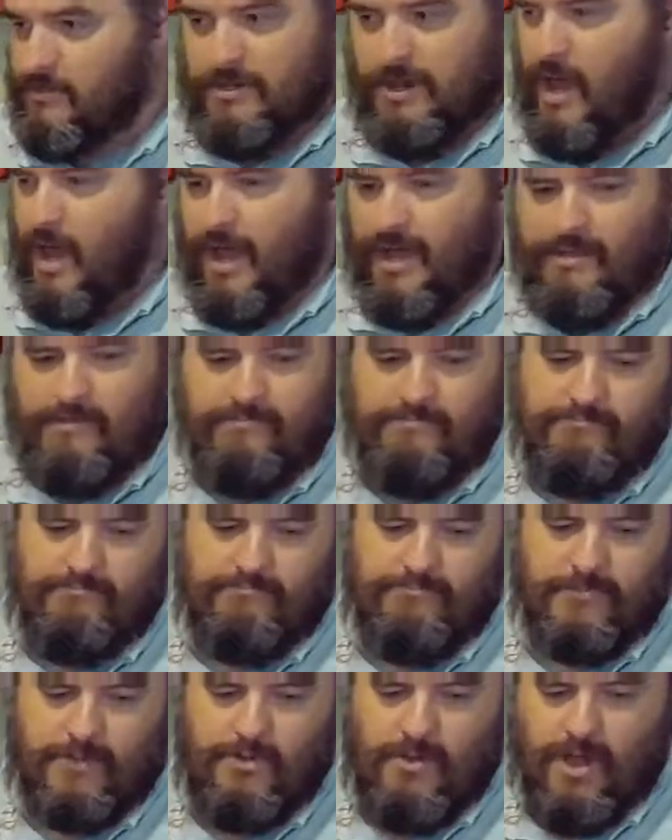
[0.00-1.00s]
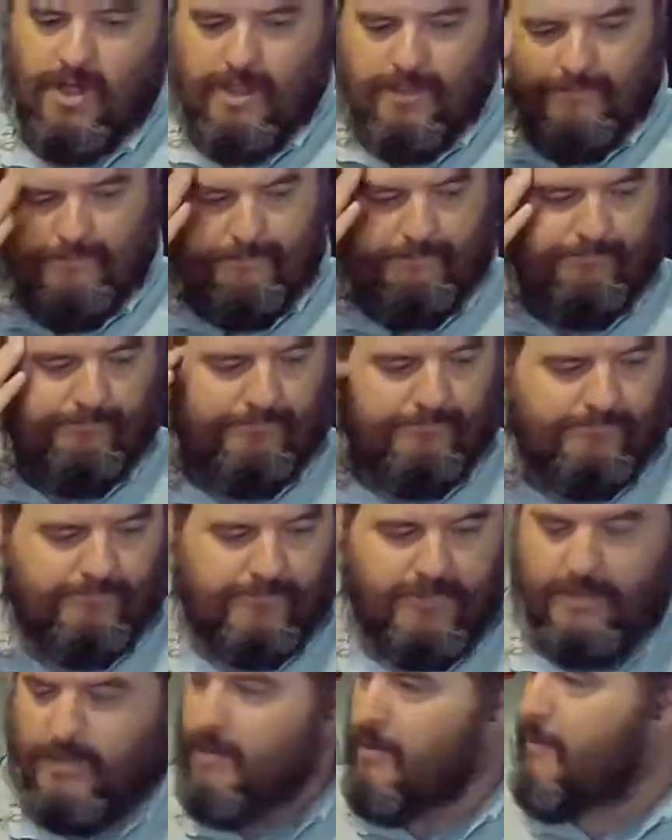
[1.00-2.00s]
anything catching it,
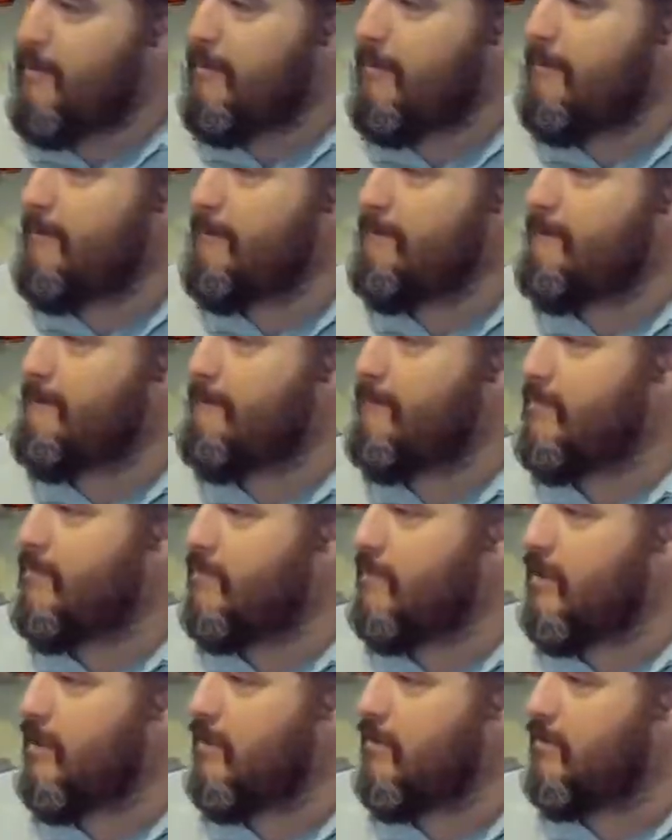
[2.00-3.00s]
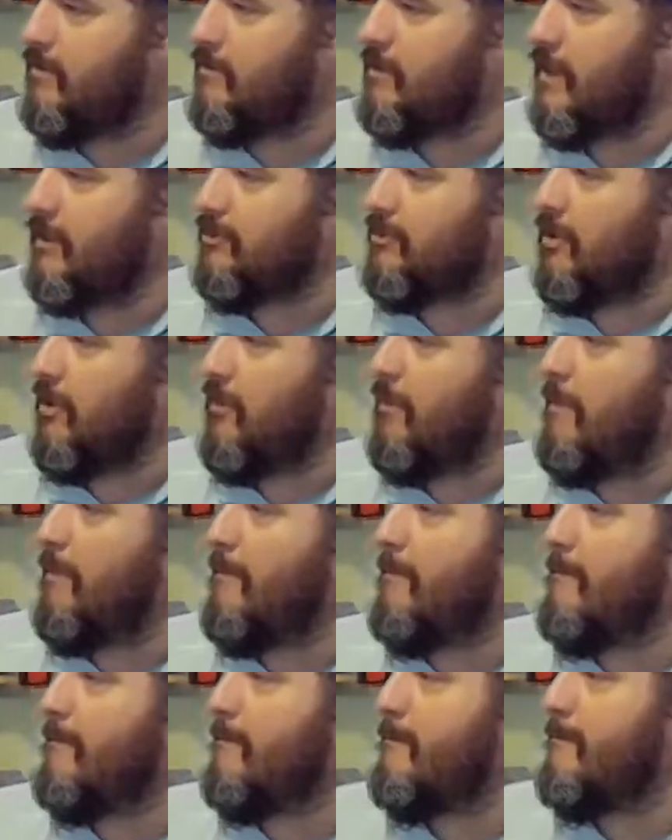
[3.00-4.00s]
but always keep that in mind.
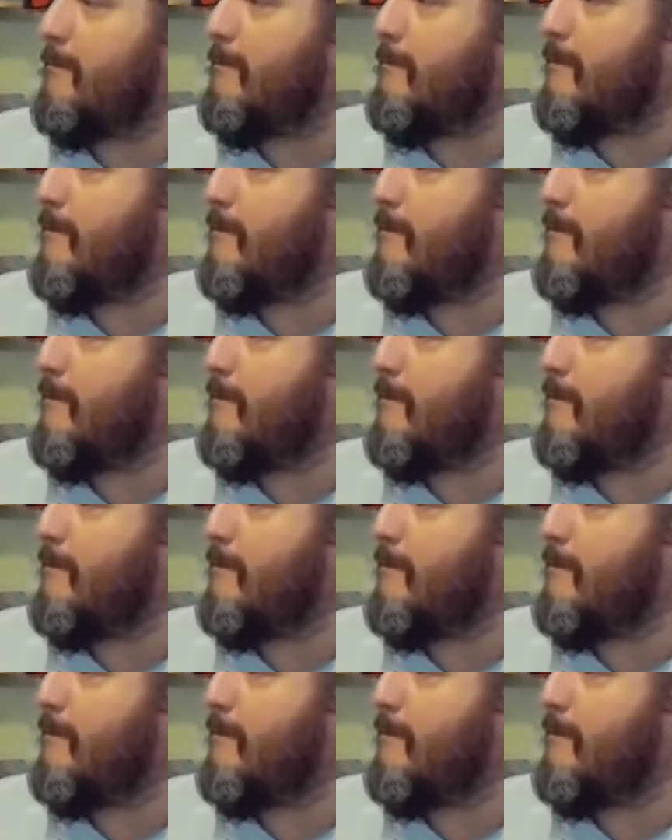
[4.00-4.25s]
And plus, you're